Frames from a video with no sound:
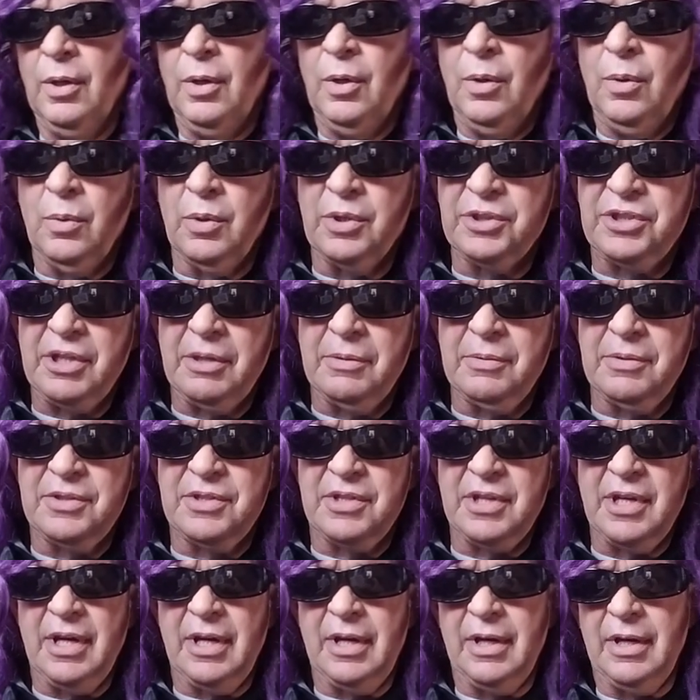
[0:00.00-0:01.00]
once I
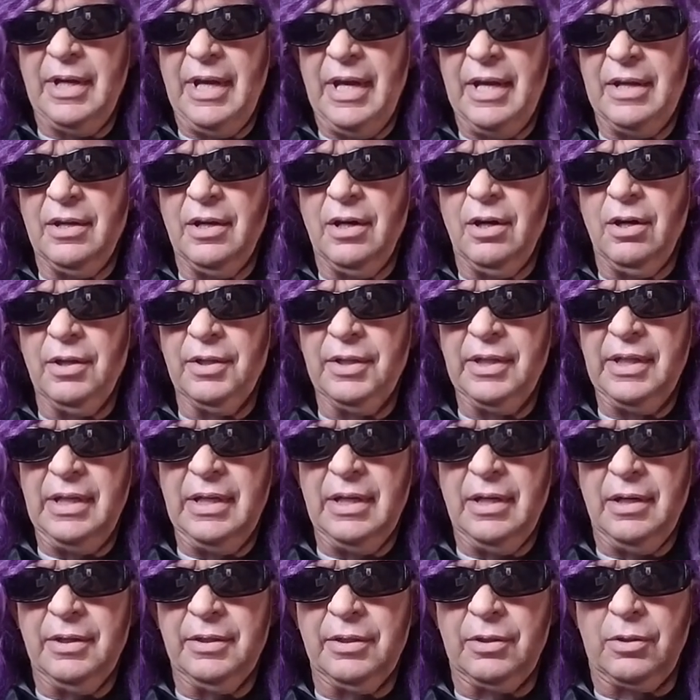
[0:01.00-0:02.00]
had all
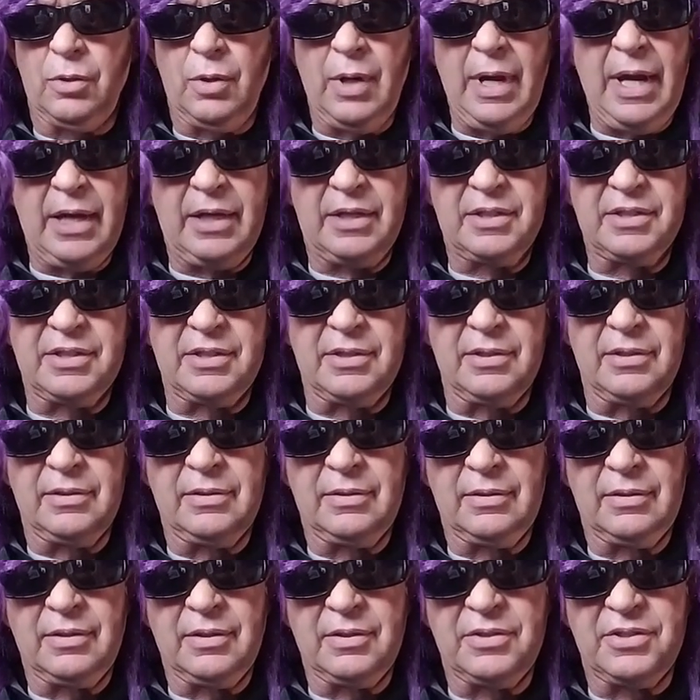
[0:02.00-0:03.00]
the cracks
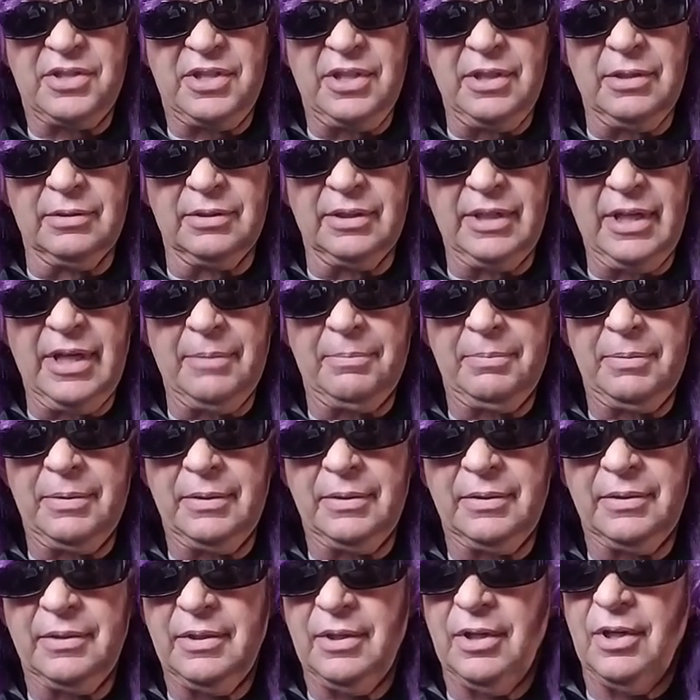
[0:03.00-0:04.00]
sealed up,
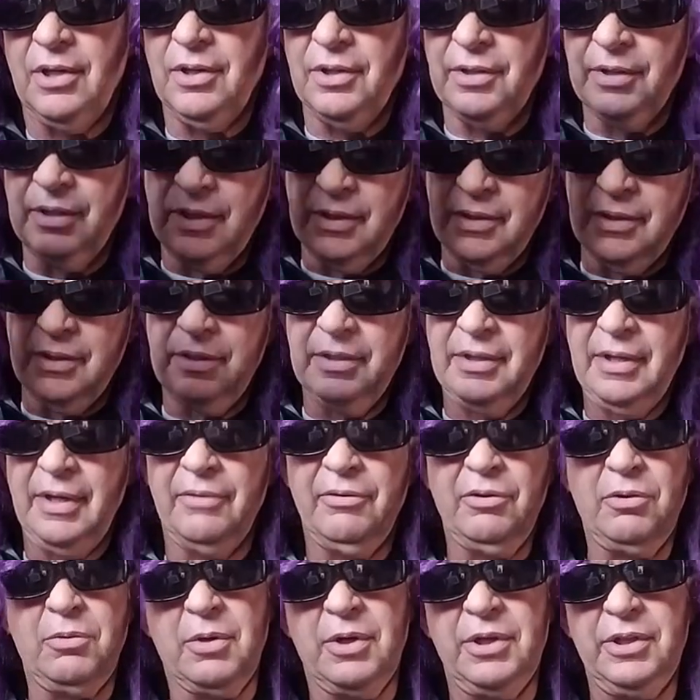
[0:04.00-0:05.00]

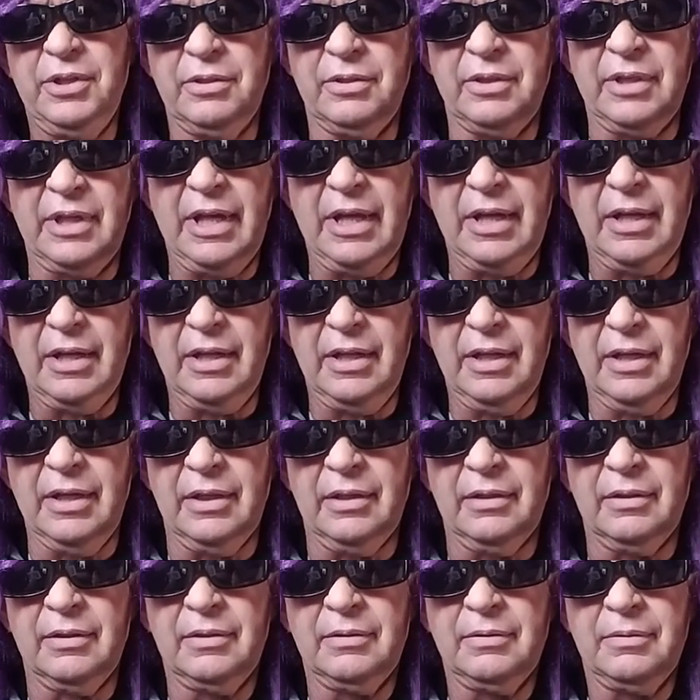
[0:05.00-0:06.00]
everywhere you can get it
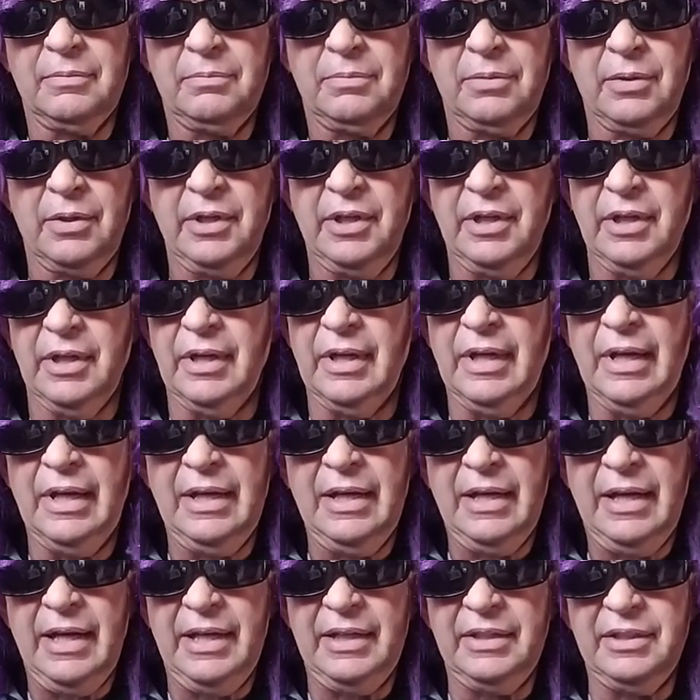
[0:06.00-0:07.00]
in, put it in.
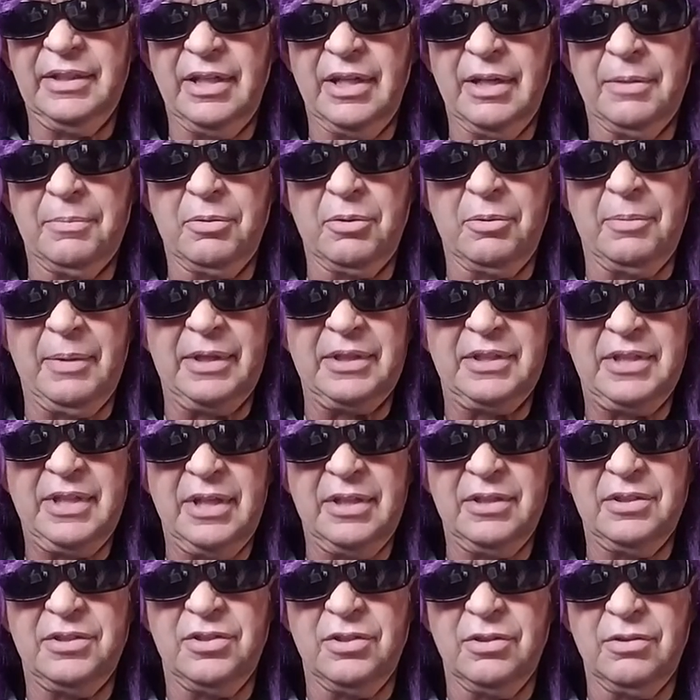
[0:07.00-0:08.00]
I ended up with about
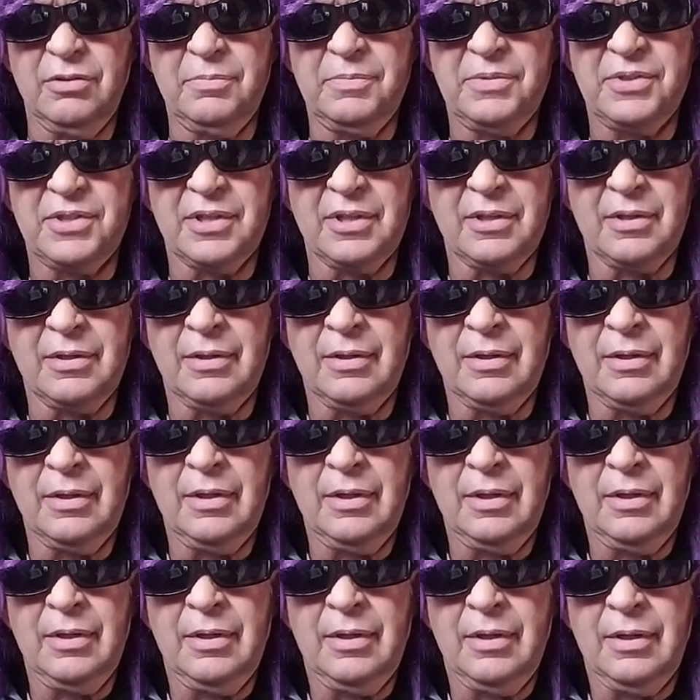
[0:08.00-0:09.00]
10 tubes,
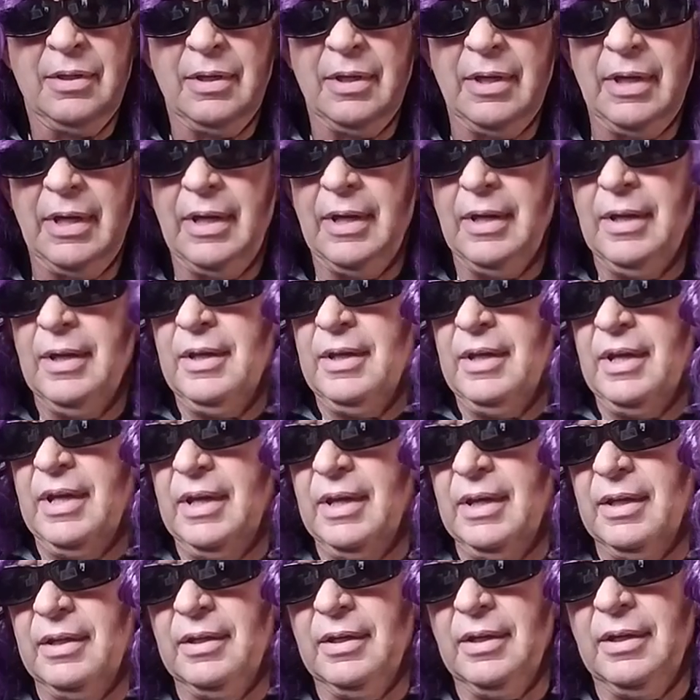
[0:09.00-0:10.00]

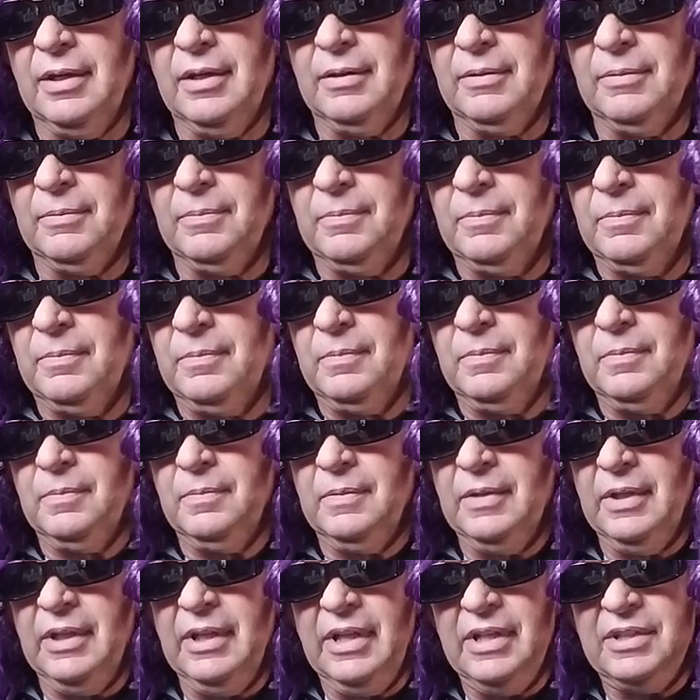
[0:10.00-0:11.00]
and then
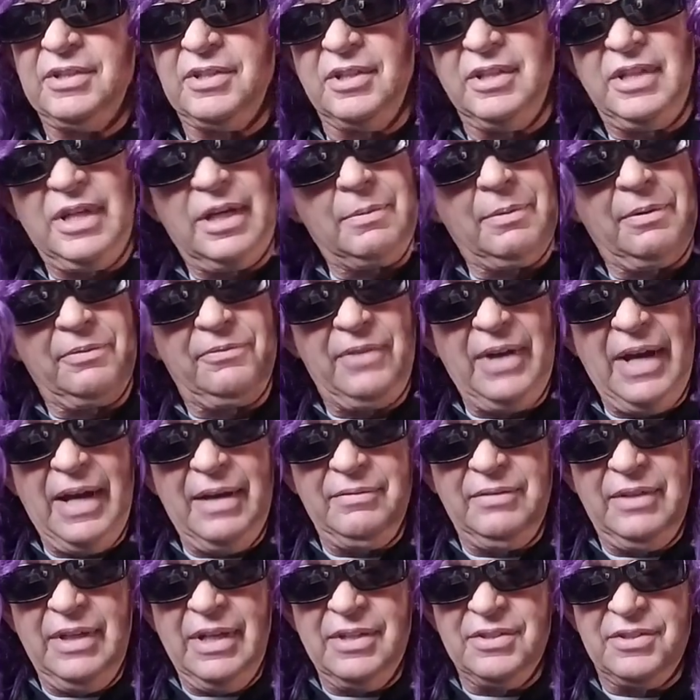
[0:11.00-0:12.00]
that's gonna take about
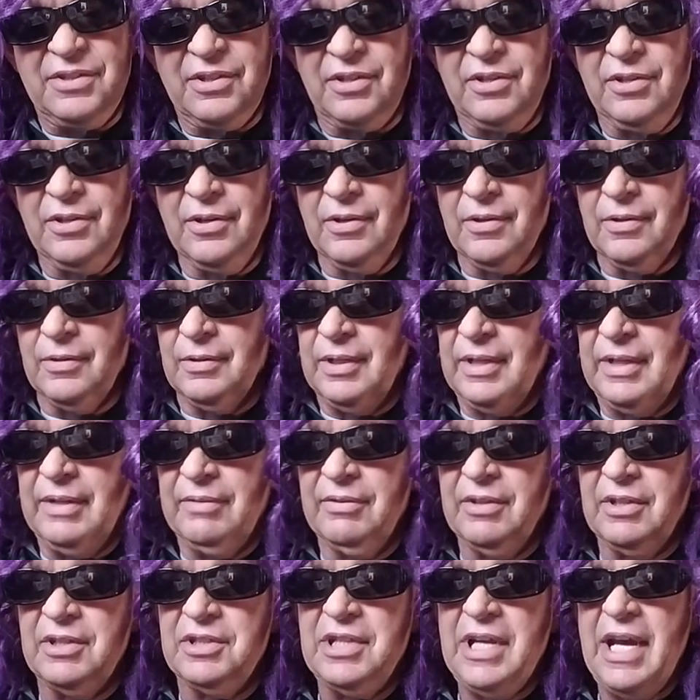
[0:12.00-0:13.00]
5 days to cure.
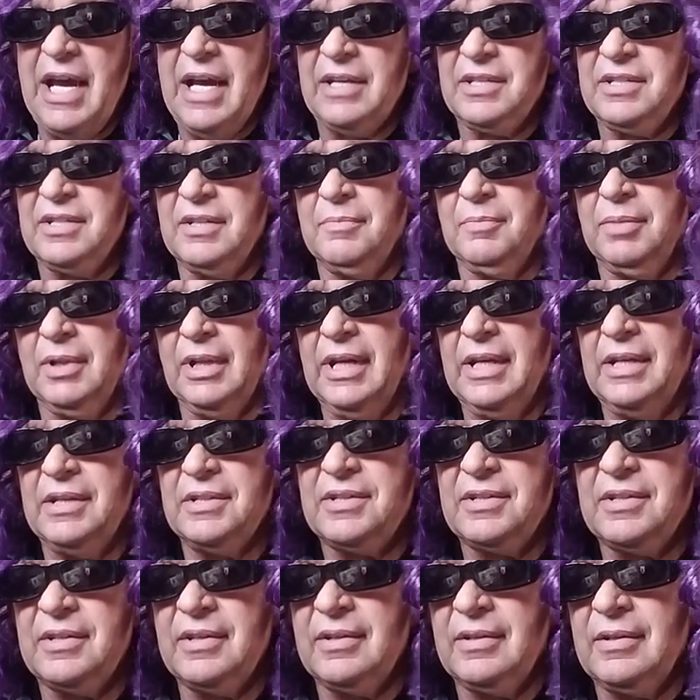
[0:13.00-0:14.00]
Leave the jacks in
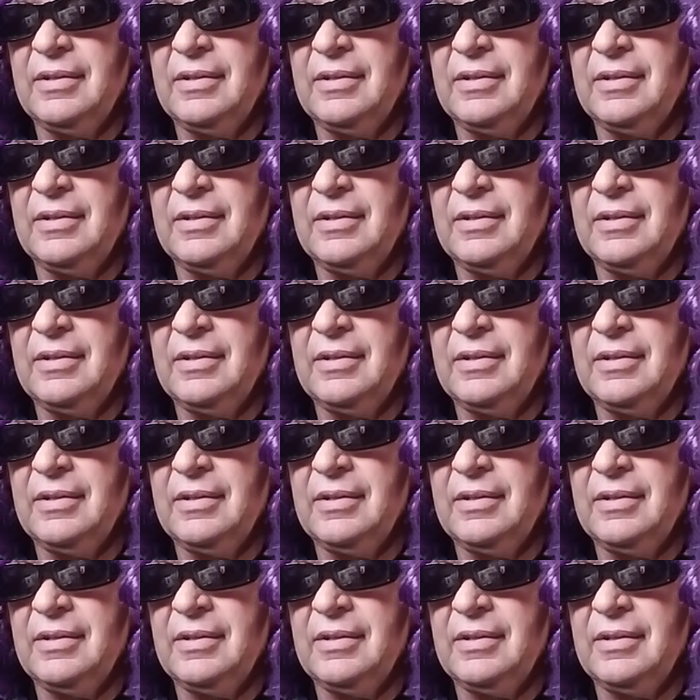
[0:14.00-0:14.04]
place.